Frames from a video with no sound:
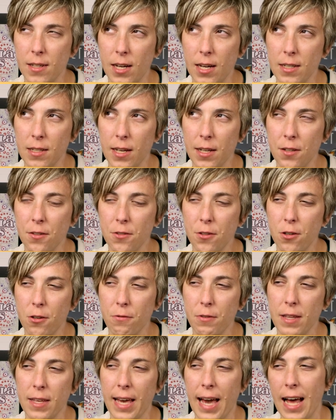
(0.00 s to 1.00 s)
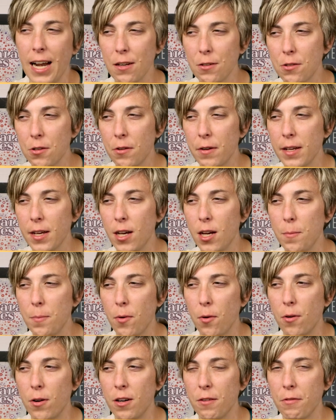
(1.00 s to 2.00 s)
I don't know if he had it growing up
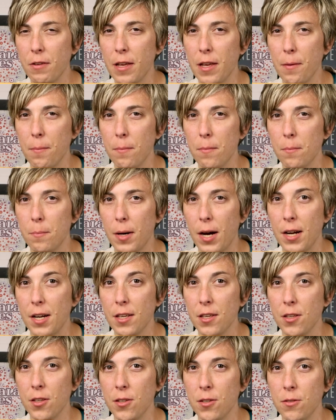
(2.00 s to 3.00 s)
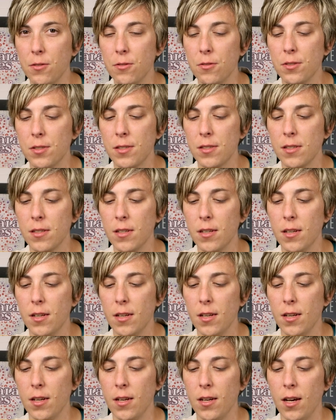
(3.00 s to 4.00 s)
or if he bought it used.
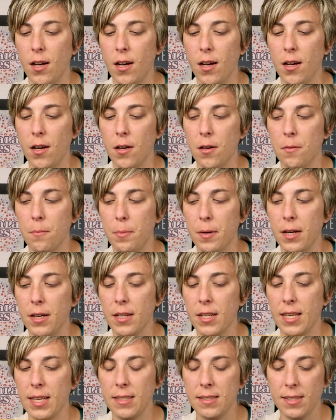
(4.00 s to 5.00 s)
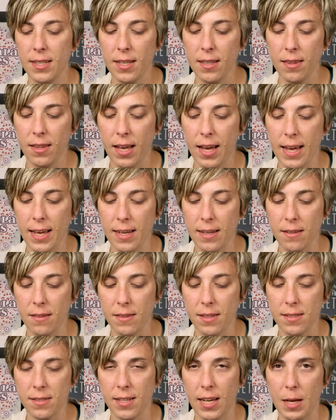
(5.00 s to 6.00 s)
But he did like
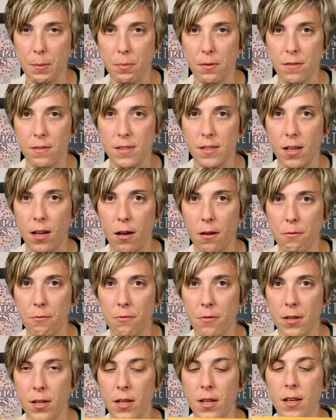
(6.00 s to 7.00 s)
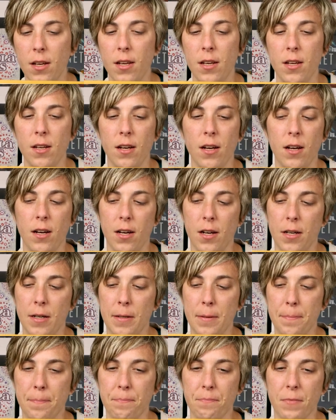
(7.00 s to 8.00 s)
this type of stuff.
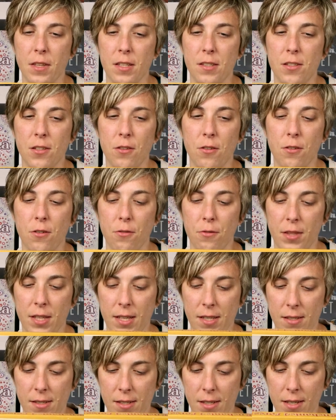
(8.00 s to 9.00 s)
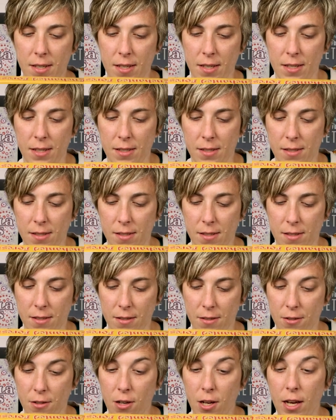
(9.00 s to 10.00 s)
So this is
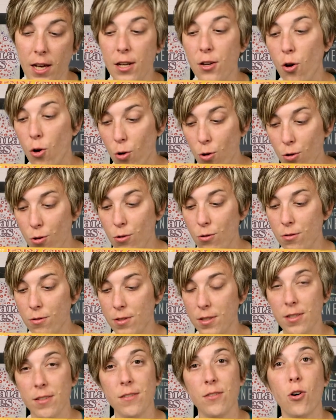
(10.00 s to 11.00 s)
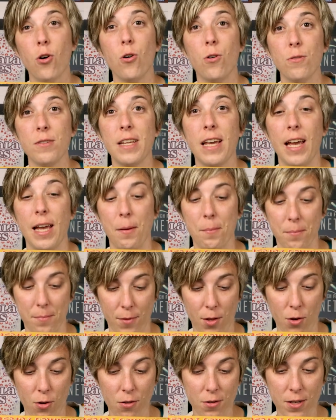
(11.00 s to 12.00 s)
an old game,
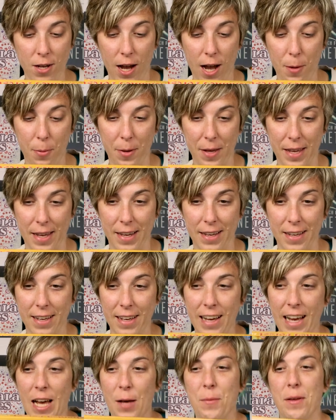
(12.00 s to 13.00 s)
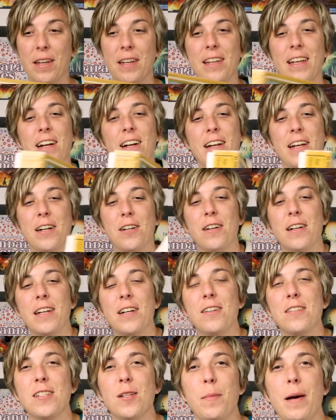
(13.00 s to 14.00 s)
old copy. I mean,
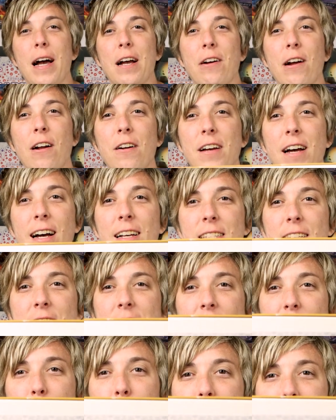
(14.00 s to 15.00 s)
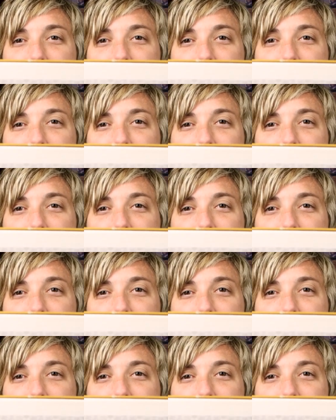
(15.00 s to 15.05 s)
here's the background, guys. It's like